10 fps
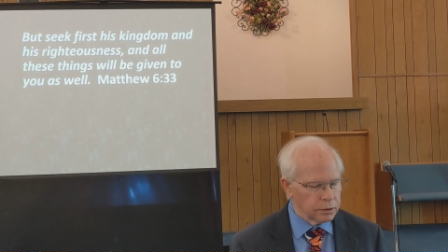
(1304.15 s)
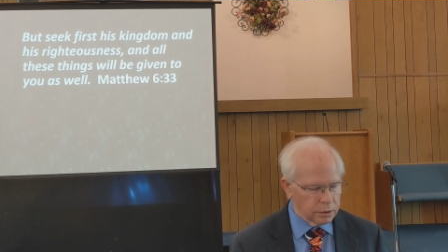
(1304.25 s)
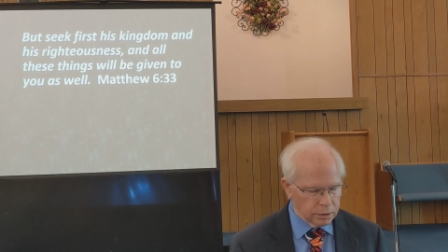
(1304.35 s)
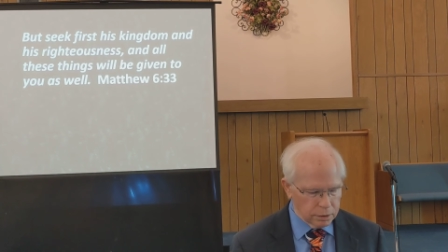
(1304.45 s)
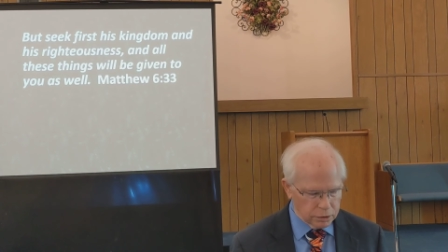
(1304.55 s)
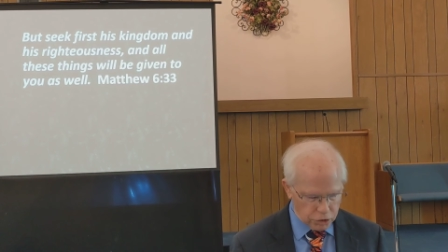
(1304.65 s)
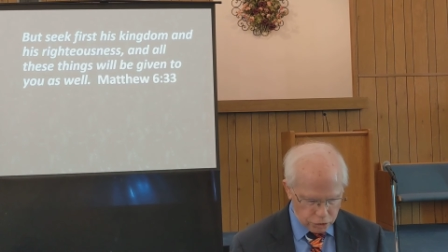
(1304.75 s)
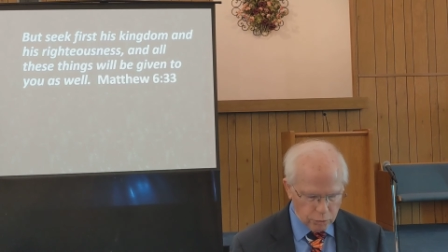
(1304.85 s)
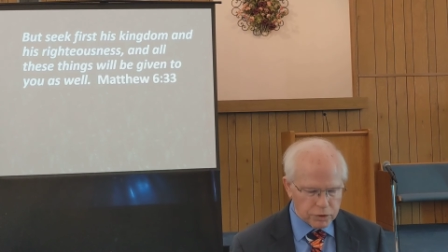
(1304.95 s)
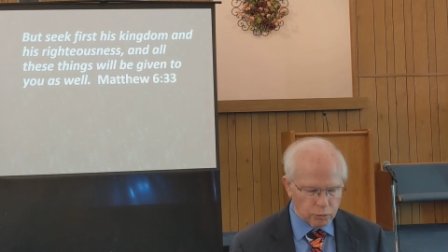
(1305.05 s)
to
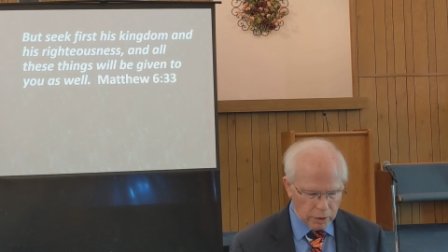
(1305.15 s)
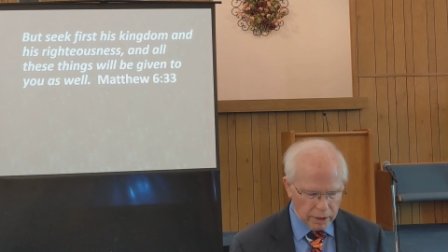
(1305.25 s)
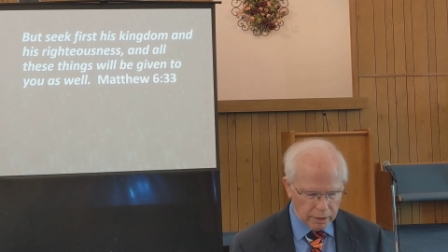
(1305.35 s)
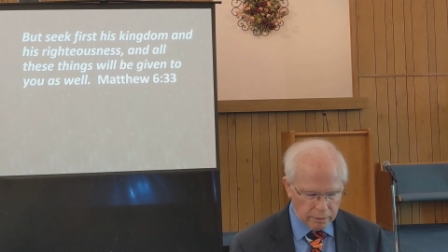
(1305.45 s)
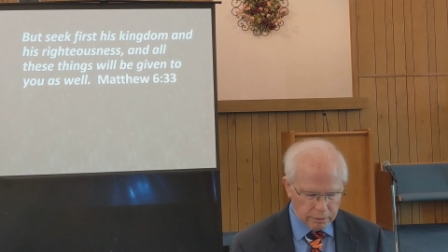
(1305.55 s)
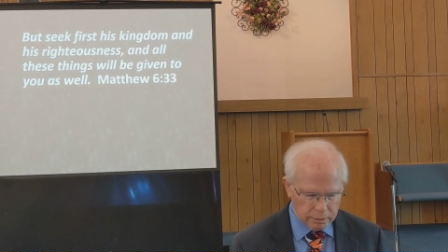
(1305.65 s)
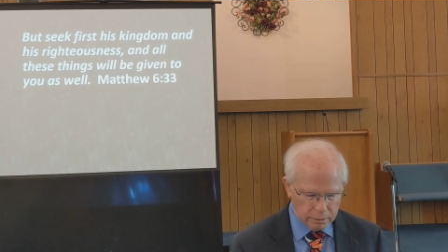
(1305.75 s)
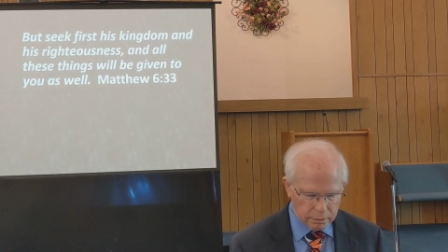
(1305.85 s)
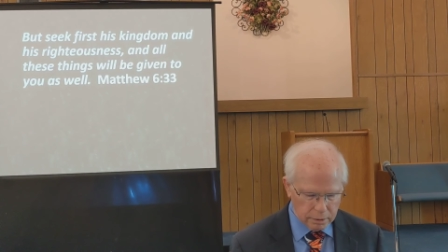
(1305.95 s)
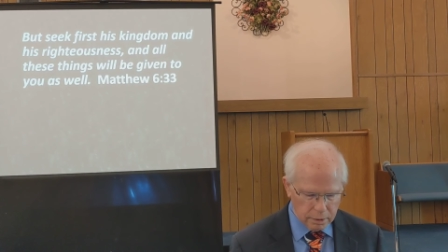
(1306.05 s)
you as well.
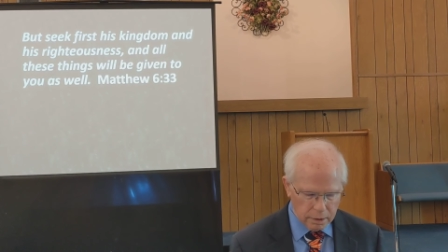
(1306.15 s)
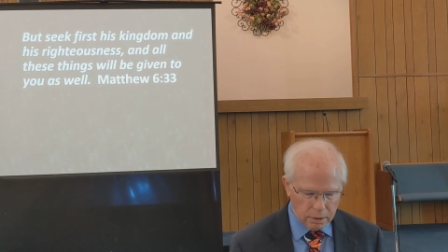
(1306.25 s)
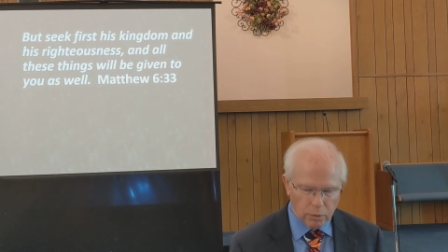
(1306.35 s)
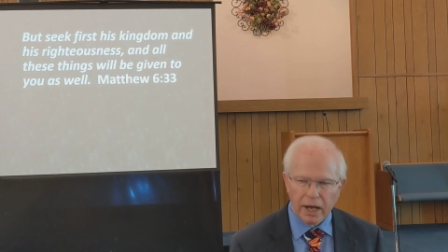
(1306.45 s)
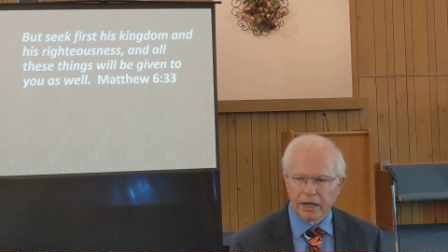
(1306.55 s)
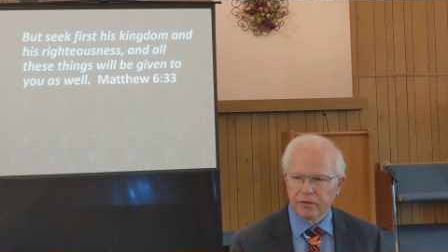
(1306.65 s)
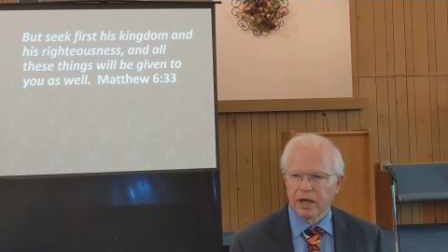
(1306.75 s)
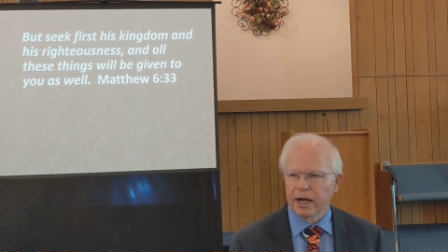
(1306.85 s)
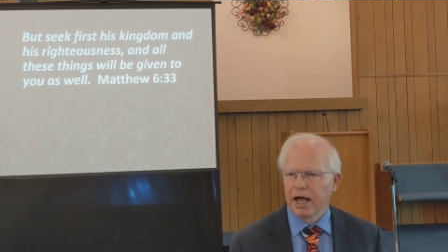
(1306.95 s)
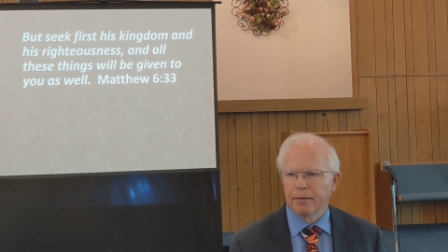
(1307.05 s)
Well, how
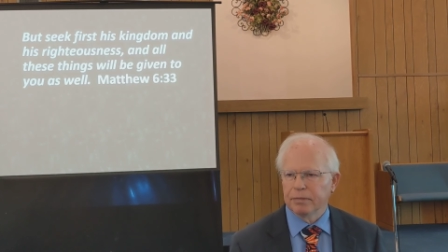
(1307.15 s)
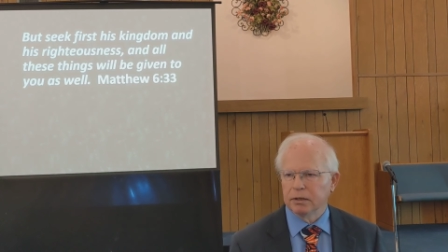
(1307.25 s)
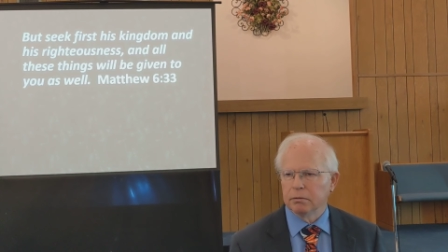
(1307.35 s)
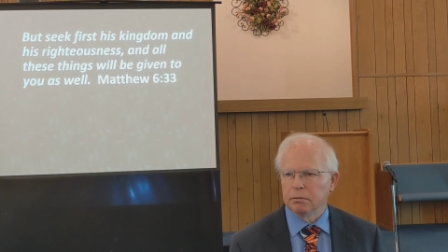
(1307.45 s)
did that happen?